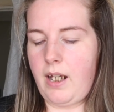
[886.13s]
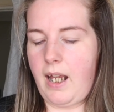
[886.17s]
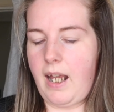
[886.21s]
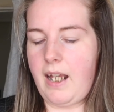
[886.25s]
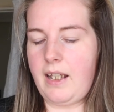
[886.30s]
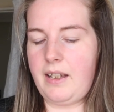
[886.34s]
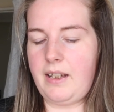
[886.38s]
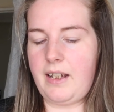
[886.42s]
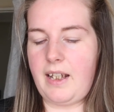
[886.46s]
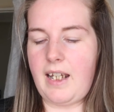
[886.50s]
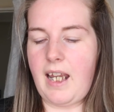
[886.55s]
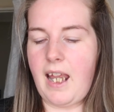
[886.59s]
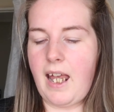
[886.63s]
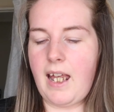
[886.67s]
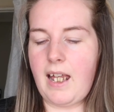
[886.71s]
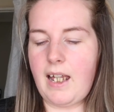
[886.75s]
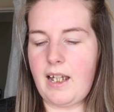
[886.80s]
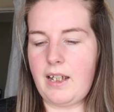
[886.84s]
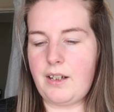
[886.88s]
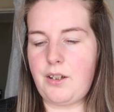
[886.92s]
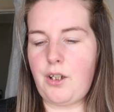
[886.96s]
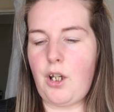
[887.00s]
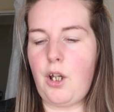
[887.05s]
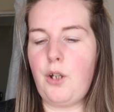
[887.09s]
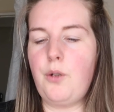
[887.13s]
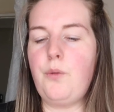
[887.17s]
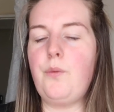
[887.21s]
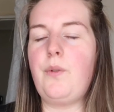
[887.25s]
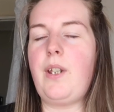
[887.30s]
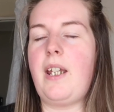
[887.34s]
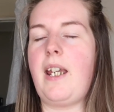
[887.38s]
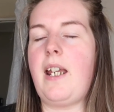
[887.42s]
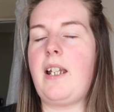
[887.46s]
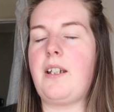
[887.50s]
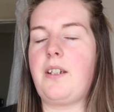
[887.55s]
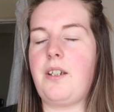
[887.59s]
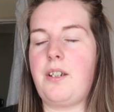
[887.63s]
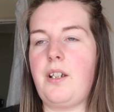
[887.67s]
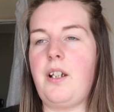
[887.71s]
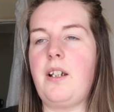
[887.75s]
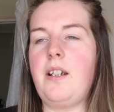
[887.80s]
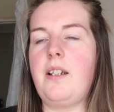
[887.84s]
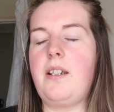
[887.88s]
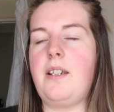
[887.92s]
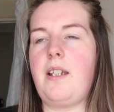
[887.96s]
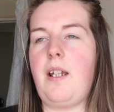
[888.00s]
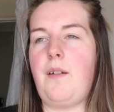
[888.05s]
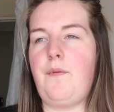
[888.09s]
and they had a
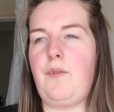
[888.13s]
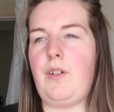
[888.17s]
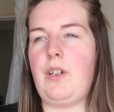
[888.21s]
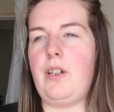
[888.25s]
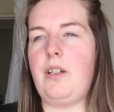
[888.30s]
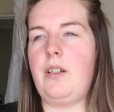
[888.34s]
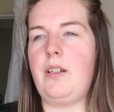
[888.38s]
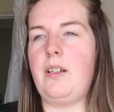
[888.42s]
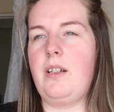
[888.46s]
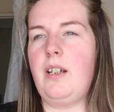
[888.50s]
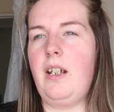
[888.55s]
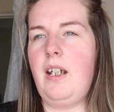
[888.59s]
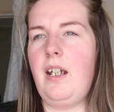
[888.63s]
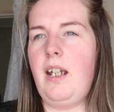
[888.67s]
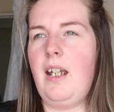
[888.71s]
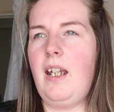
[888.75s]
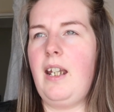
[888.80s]
size 7